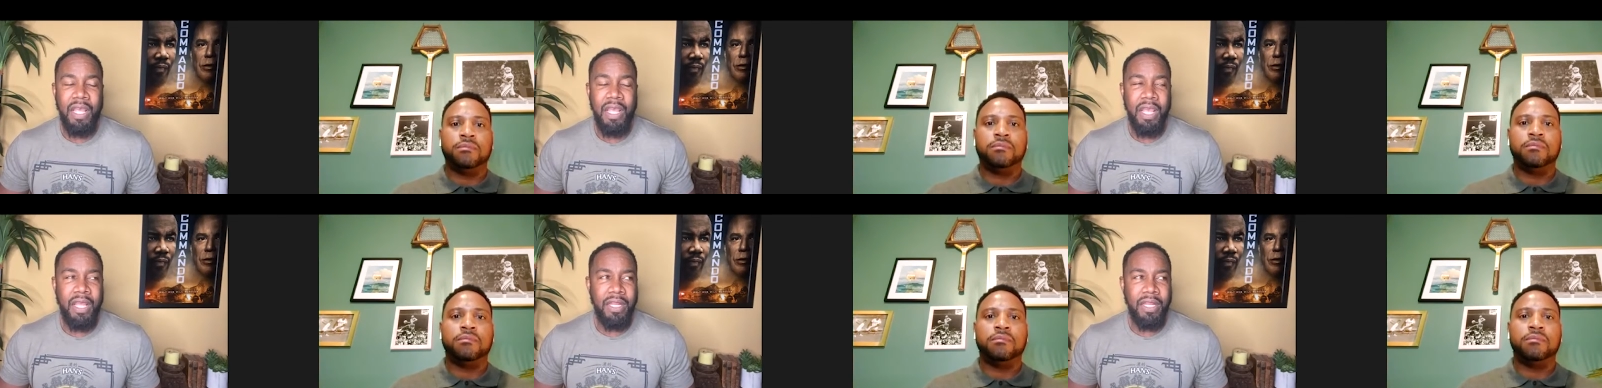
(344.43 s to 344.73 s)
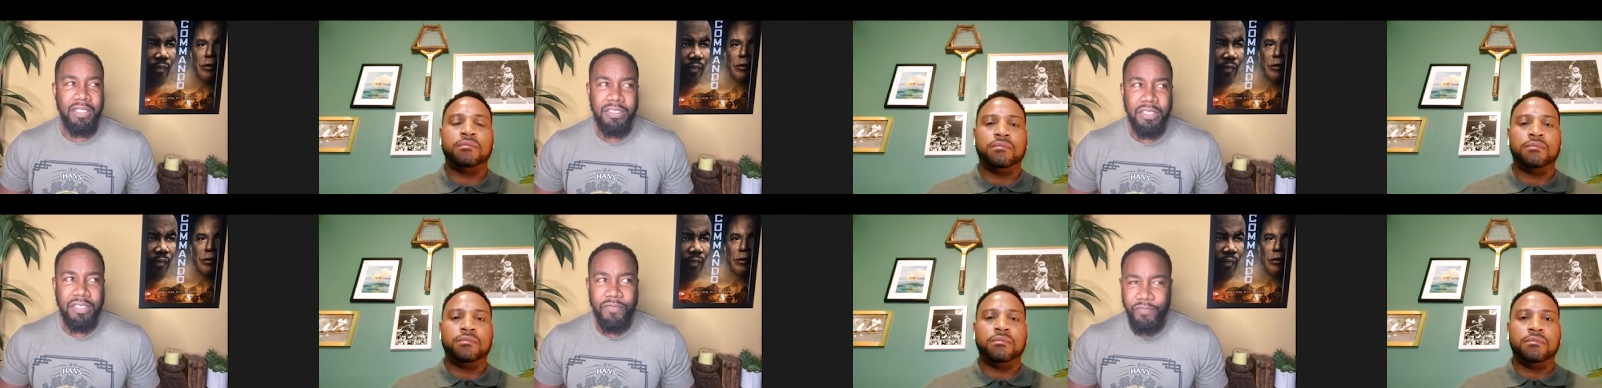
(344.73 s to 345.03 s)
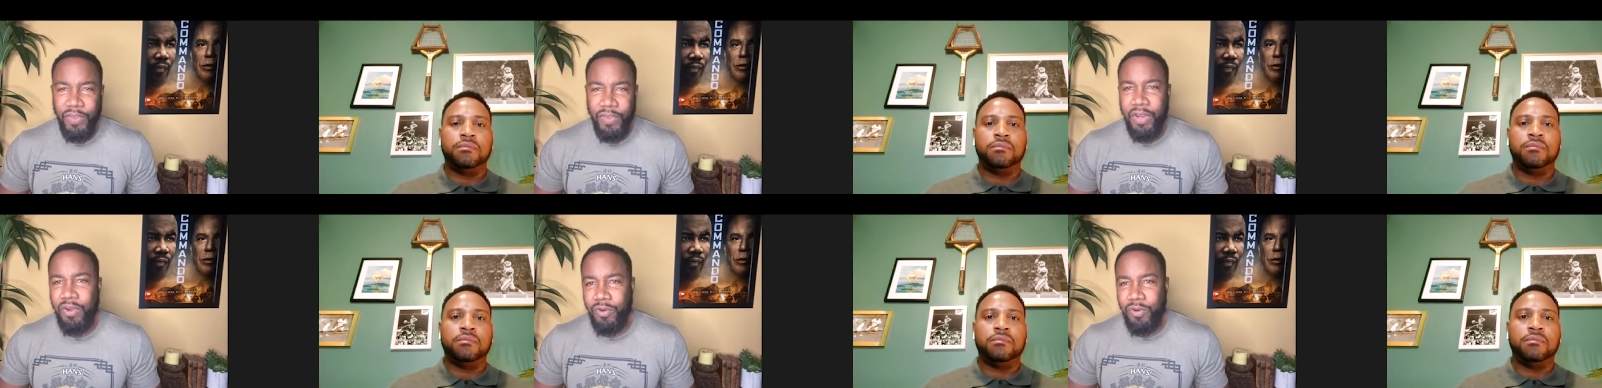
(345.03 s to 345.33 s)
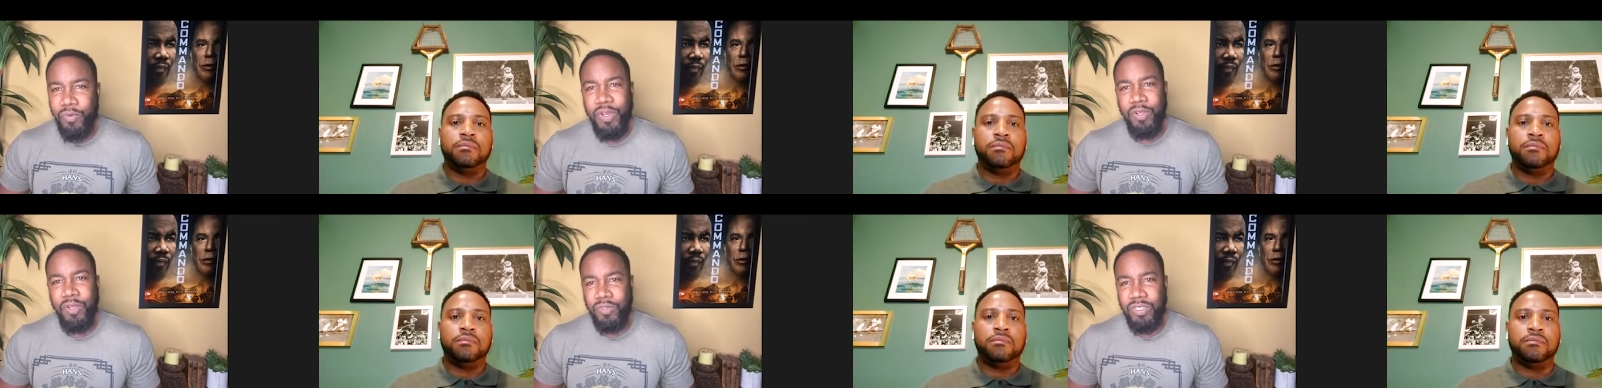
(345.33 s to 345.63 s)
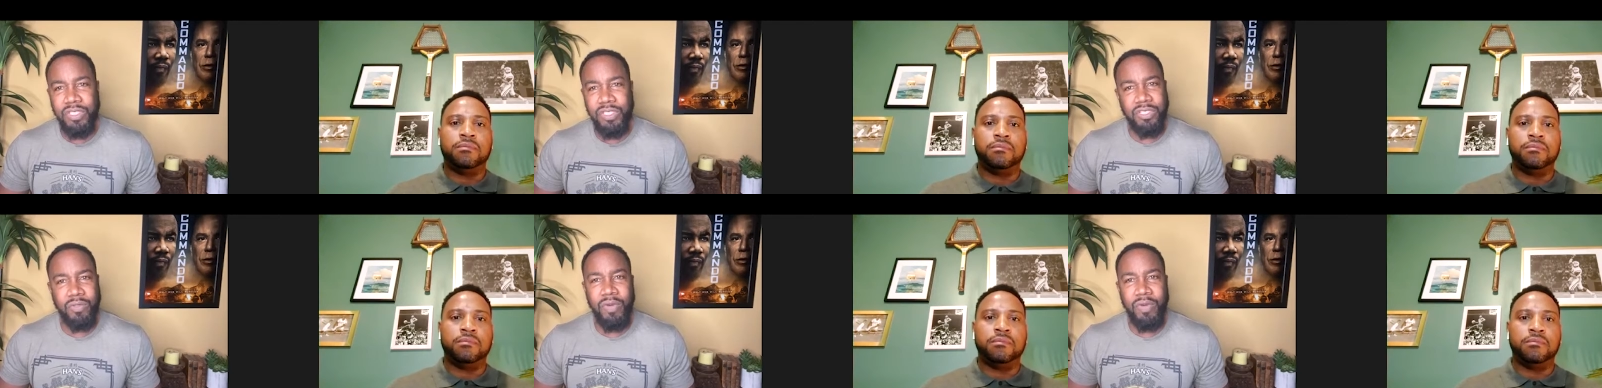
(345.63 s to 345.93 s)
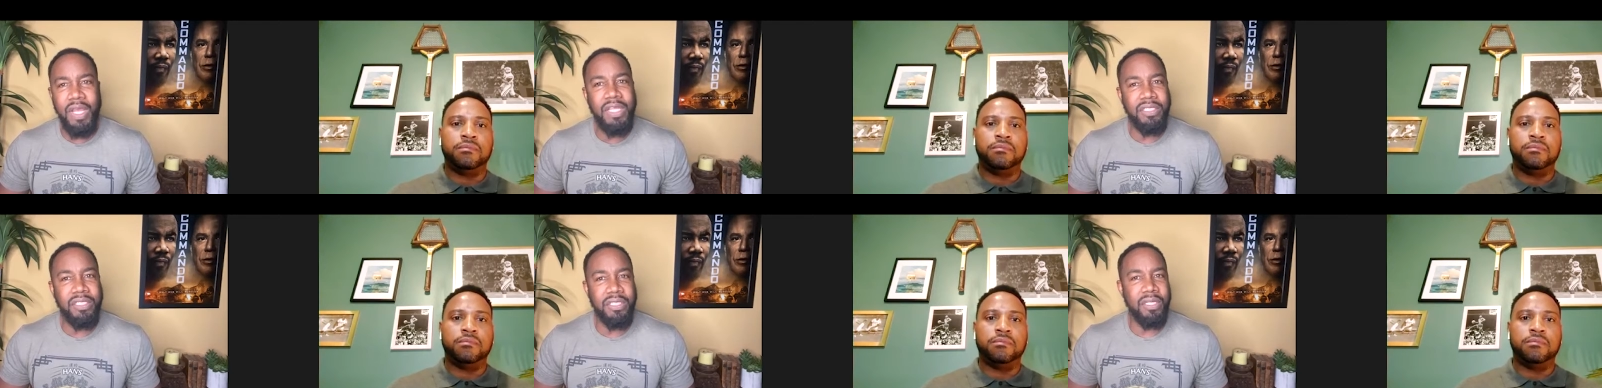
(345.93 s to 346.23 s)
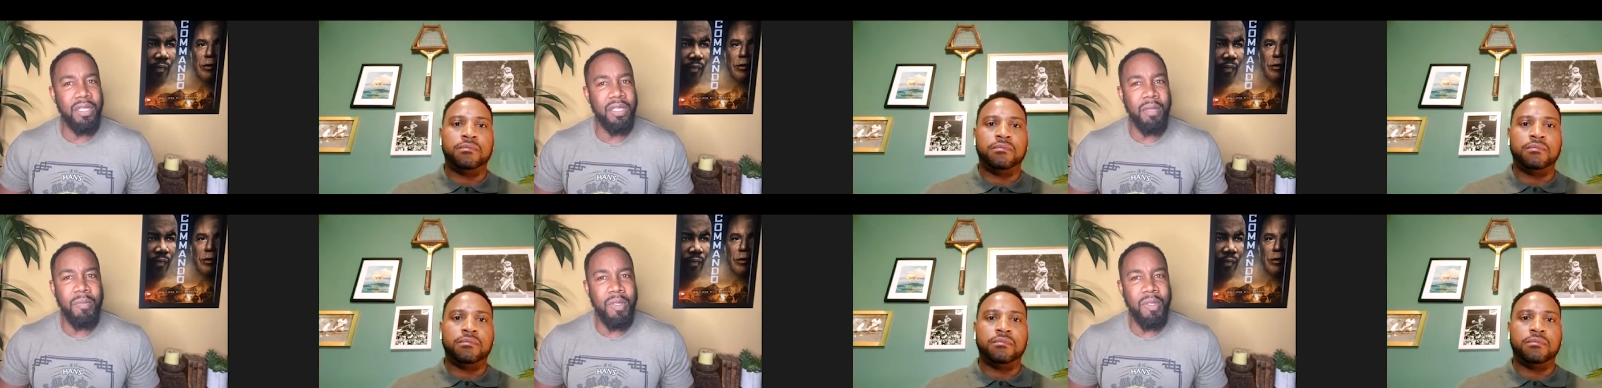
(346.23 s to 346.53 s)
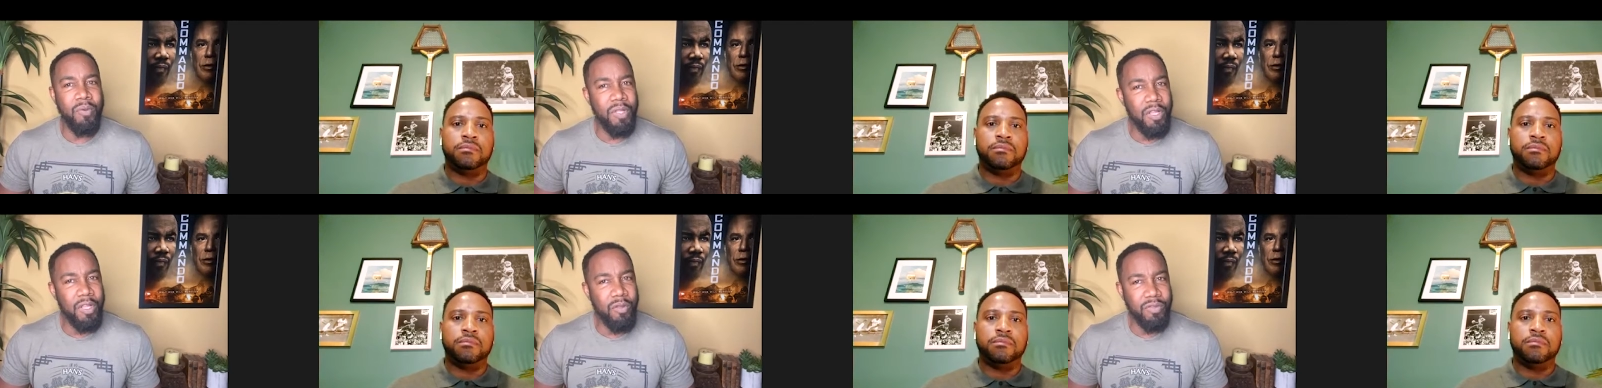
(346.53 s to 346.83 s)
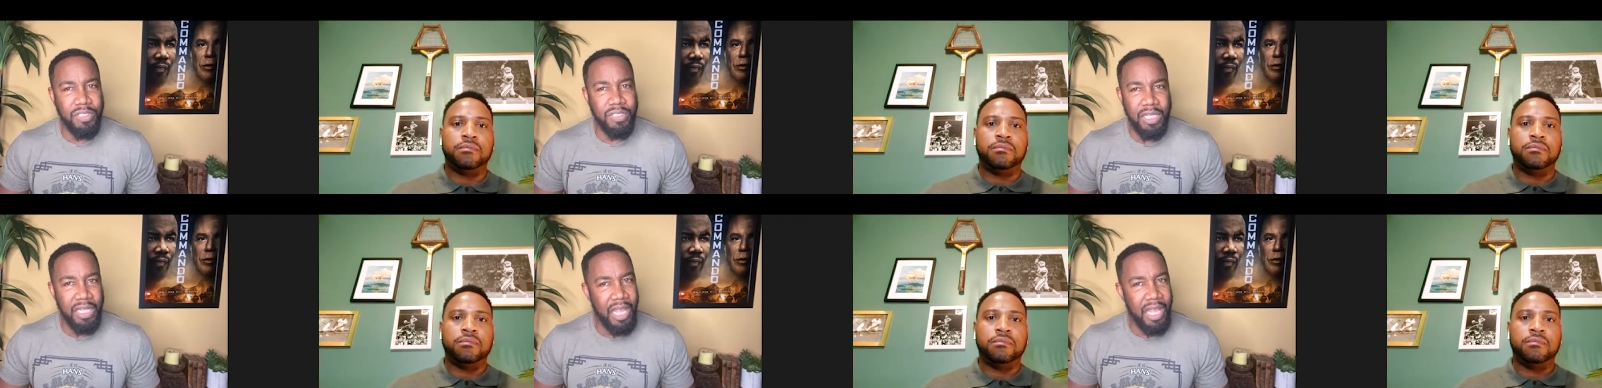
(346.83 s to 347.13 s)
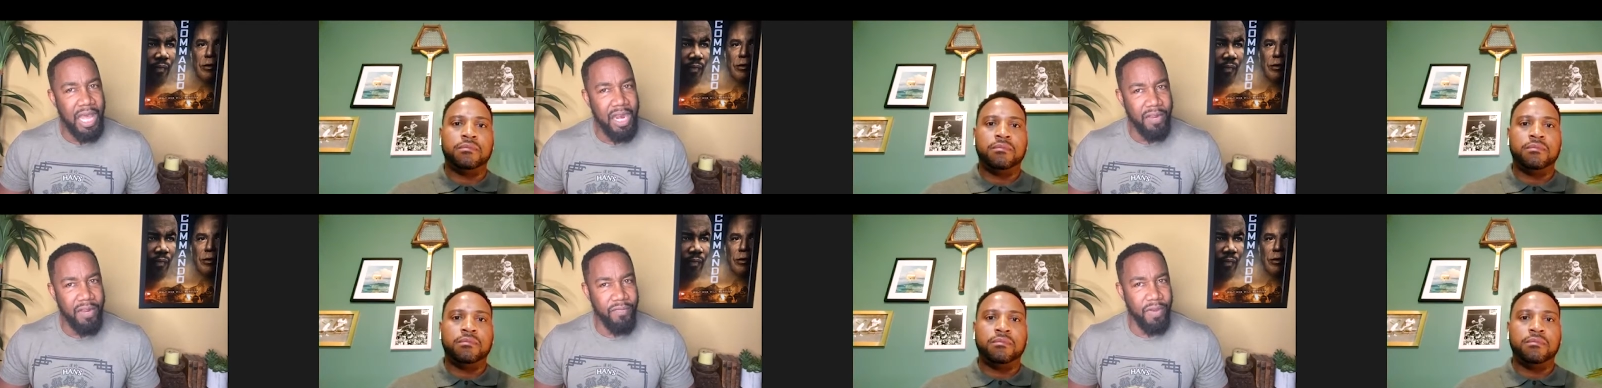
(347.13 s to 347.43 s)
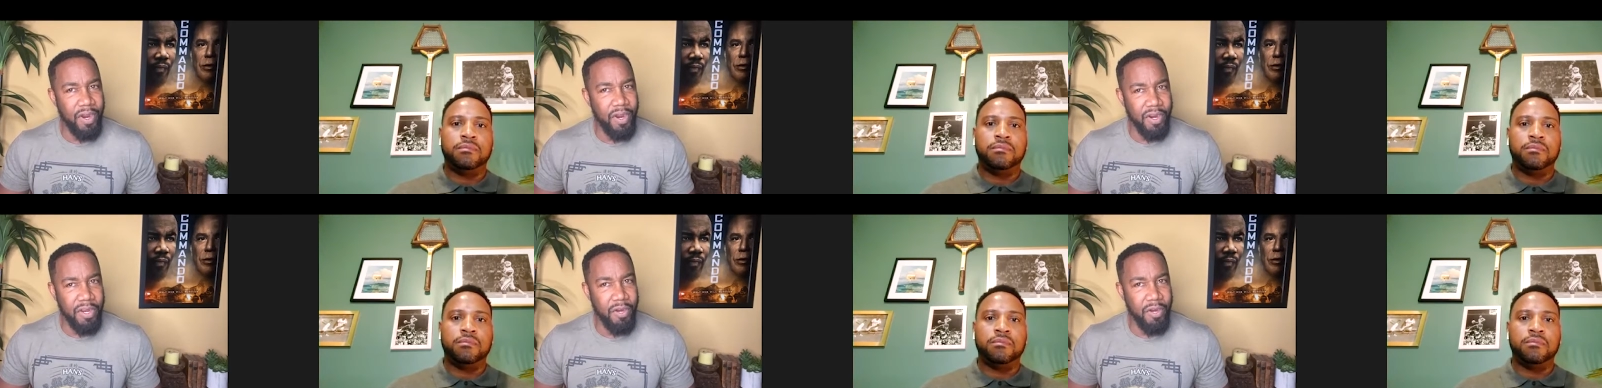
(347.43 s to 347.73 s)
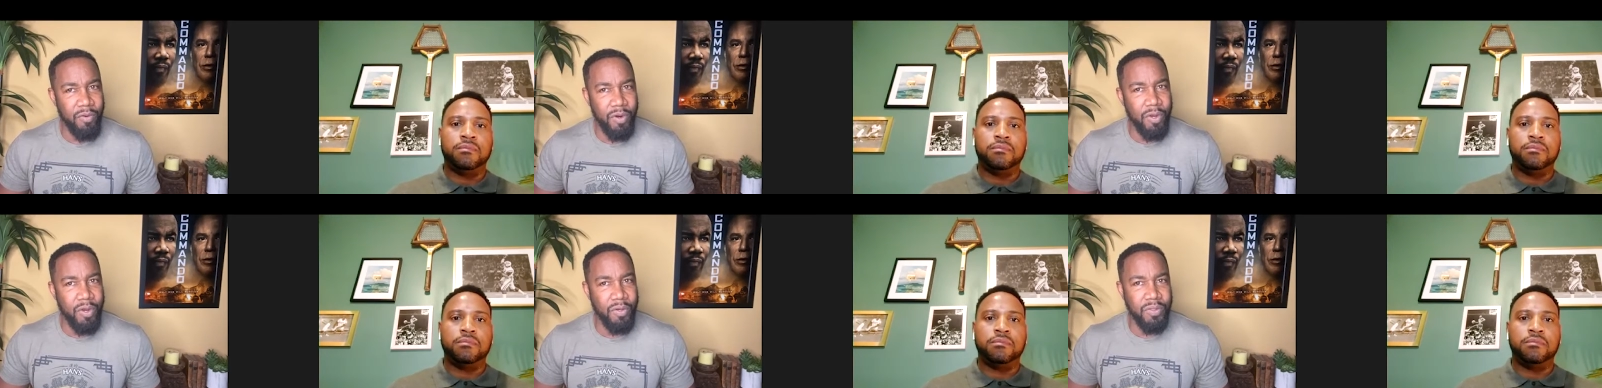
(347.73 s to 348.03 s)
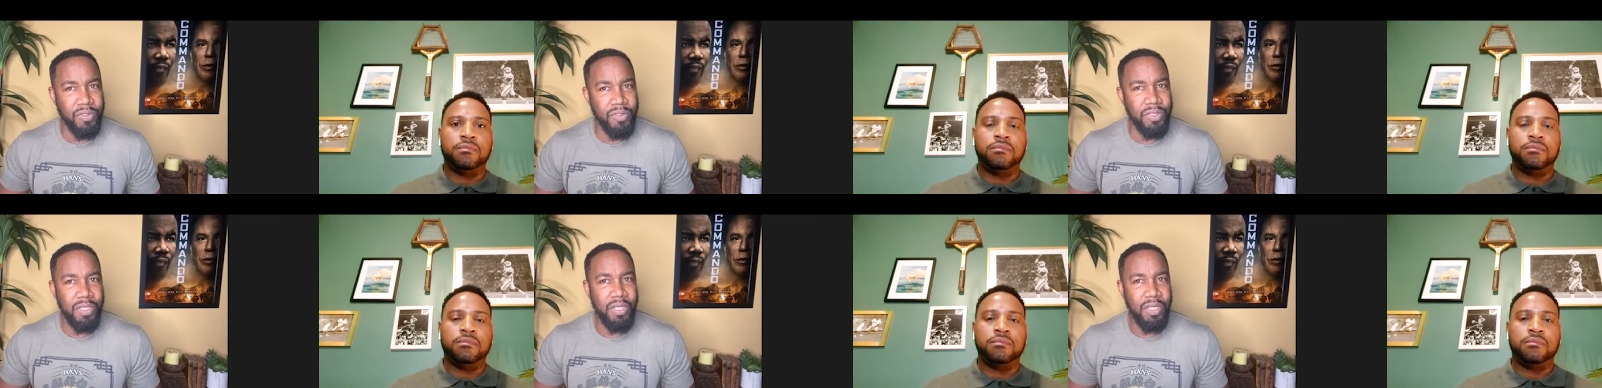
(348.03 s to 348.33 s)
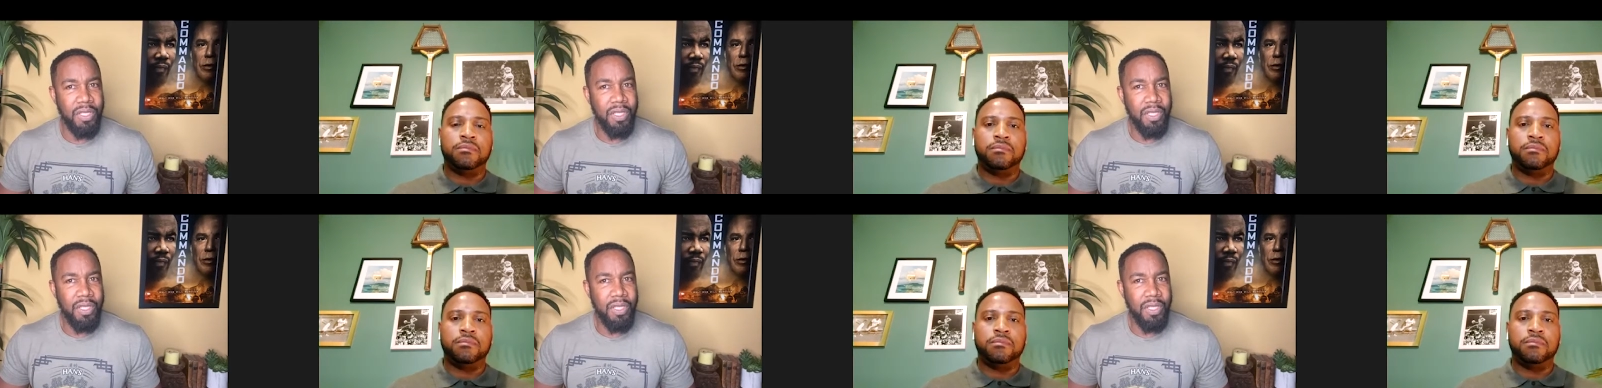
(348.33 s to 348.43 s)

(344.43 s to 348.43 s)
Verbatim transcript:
Speaker 1: And this is a very real situation. I mean, we lose a lot of our heroes